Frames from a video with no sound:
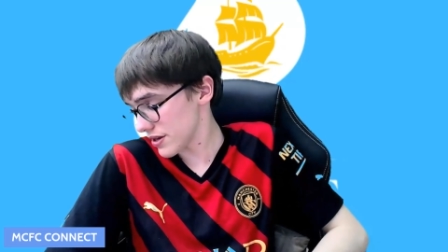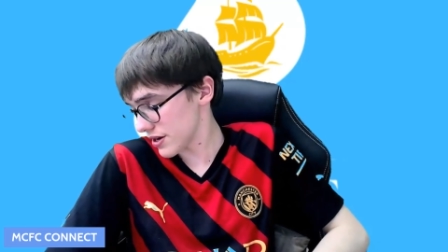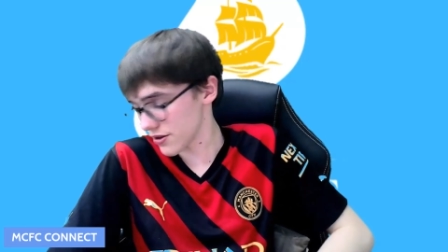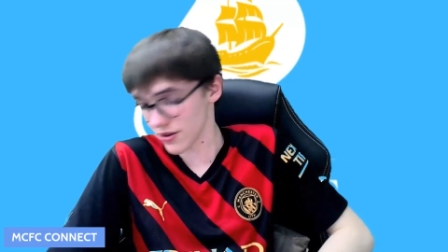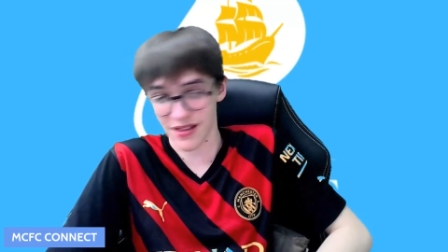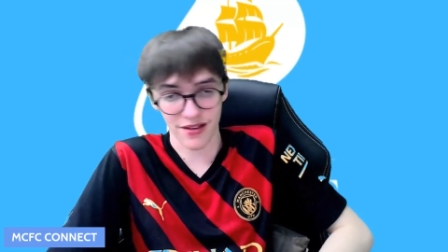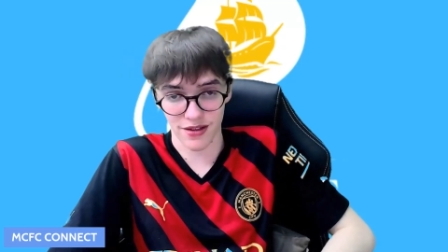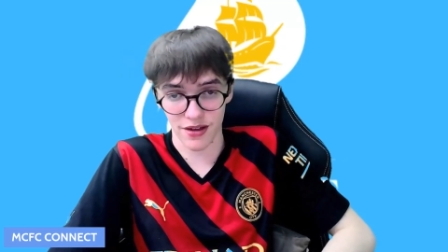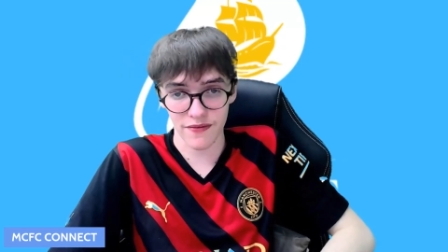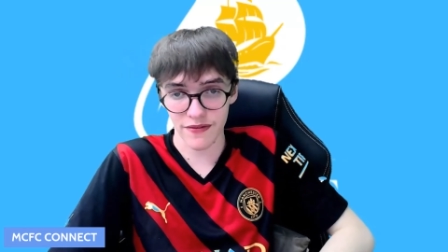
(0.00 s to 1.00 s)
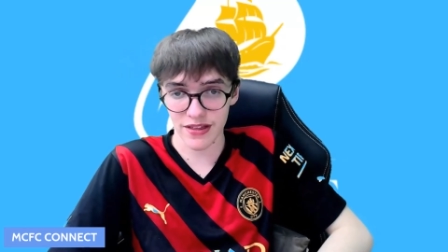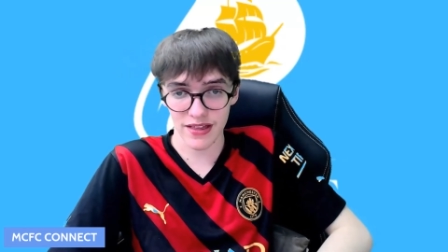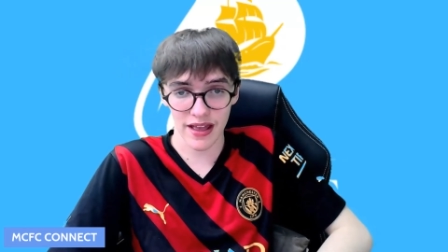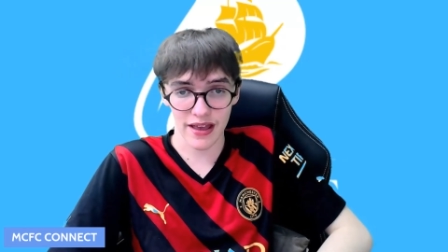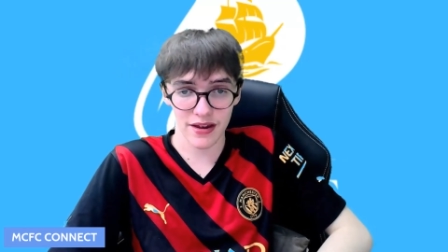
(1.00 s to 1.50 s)
doesn't deserve to
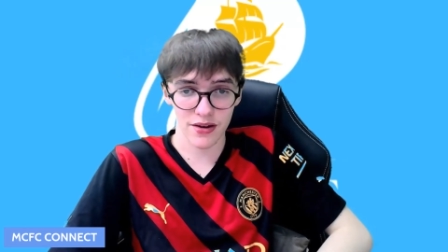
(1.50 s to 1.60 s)
stay.